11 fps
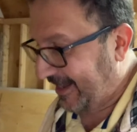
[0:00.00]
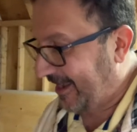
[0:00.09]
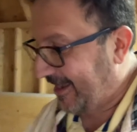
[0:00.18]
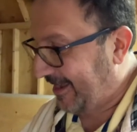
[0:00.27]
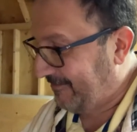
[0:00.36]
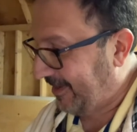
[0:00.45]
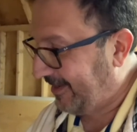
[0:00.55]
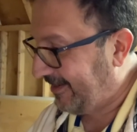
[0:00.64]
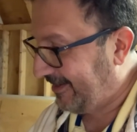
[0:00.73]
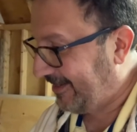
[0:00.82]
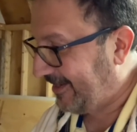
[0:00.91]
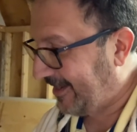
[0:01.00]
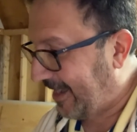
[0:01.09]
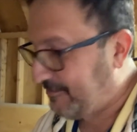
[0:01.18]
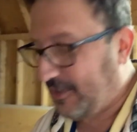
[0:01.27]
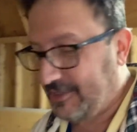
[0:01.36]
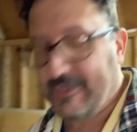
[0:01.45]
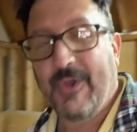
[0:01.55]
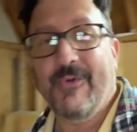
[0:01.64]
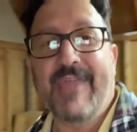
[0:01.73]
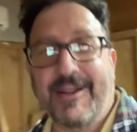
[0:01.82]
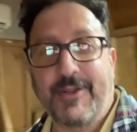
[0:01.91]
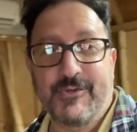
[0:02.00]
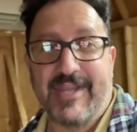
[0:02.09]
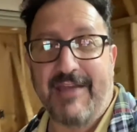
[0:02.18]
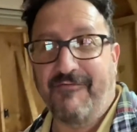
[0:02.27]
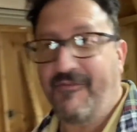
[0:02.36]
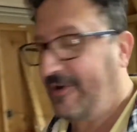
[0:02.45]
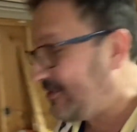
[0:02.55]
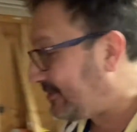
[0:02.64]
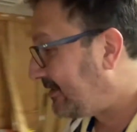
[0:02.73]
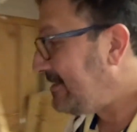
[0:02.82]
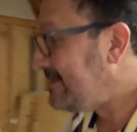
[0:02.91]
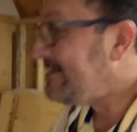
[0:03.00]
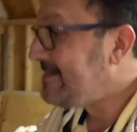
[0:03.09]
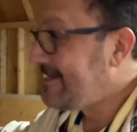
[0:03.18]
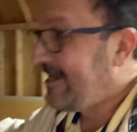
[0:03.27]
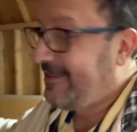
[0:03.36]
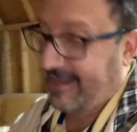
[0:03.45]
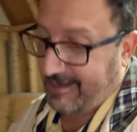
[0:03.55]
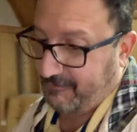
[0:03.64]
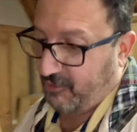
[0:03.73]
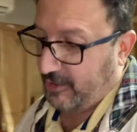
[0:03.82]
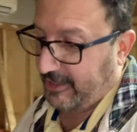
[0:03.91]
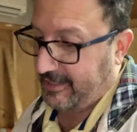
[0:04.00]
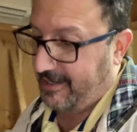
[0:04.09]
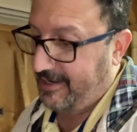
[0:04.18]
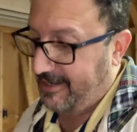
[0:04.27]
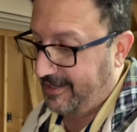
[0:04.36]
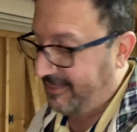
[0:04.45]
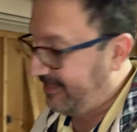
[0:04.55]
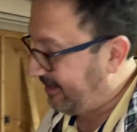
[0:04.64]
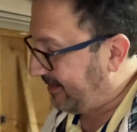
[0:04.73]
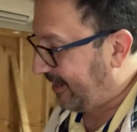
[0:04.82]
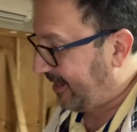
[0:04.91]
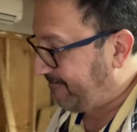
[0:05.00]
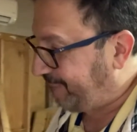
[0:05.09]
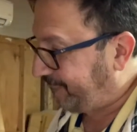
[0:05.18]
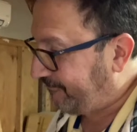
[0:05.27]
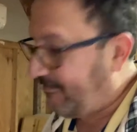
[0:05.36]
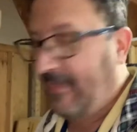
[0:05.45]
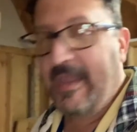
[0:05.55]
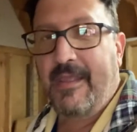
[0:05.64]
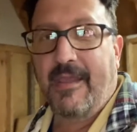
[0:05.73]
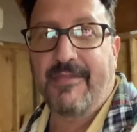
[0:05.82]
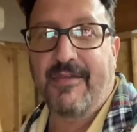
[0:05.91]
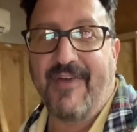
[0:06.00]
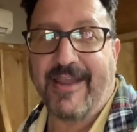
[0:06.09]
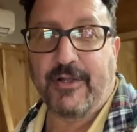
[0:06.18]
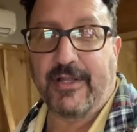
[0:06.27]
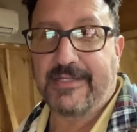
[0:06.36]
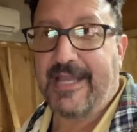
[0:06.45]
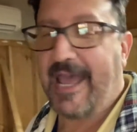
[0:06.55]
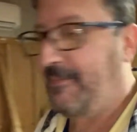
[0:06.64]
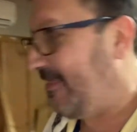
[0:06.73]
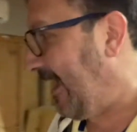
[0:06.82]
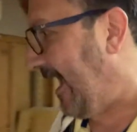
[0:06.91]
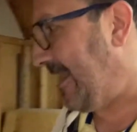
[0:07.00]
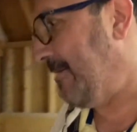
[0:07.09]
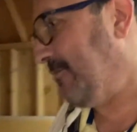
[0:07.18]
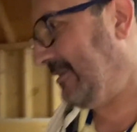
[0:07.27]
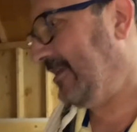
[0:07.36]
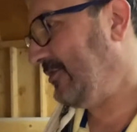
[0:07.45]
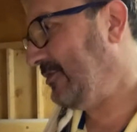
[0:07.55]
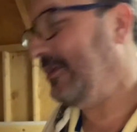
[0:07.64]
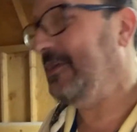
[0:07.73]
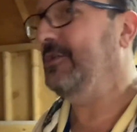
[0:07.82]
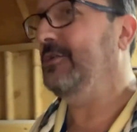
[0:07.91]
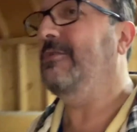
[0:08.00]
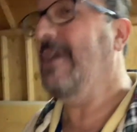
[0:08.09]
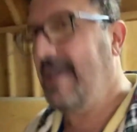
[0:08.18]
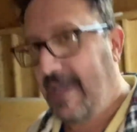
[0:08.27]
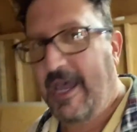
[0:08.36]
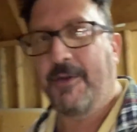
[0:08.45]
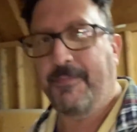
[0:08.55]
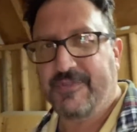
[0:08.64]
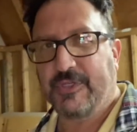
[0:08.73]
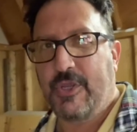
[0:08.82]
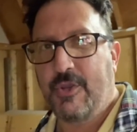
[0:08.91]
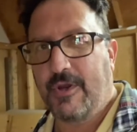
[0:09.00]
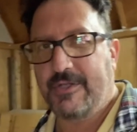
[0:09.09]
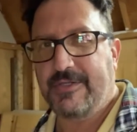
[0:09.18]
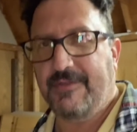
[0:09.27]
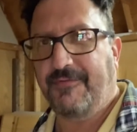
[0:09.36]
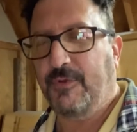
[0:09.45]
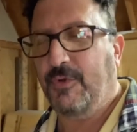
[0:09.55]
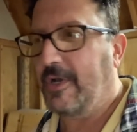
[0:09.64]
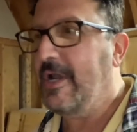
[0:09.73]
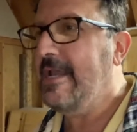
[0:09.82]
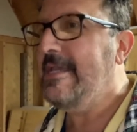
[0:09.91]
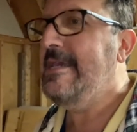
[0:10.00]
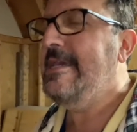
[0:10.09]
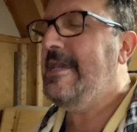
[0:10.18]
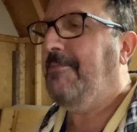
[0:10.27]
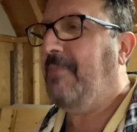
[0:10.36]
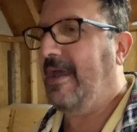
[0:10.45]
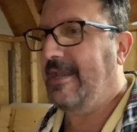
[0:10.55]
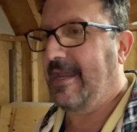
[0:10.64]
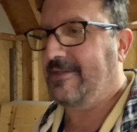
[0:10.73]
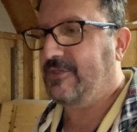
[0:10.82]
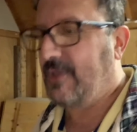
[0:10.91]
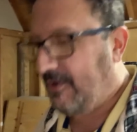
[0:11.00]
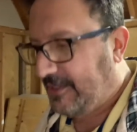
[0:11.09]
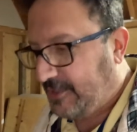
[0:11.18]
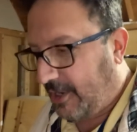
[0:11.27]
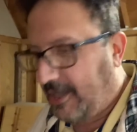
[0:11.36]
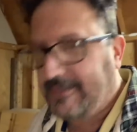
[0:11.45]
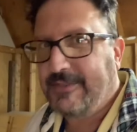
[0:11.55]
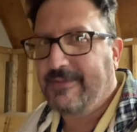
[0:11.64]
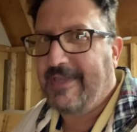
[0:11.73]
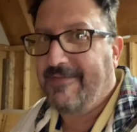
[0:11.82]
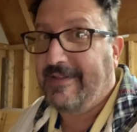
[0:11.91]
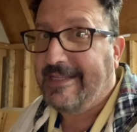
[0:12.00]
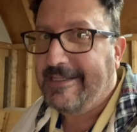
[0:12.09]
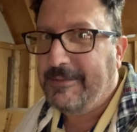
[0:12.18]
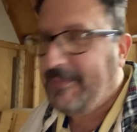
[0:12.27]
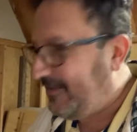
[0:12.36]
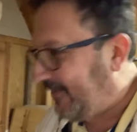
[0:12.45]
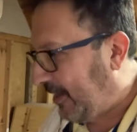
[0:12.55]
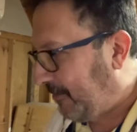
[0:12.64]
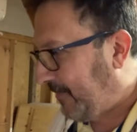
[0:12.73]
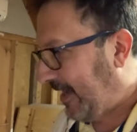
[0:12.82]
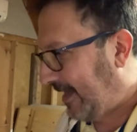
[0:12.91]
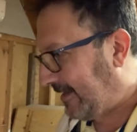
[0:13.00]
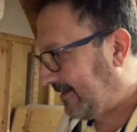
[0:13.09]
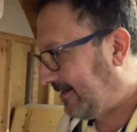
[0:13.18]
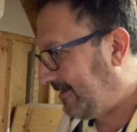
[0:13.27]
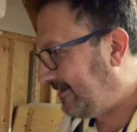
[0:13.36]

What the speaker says: I'm good. So that goes down first. Then I'm rolling the vinyl on top of that. And what this is going to do, help secure it to the floor, but it's going to also give a little bit of air pocket.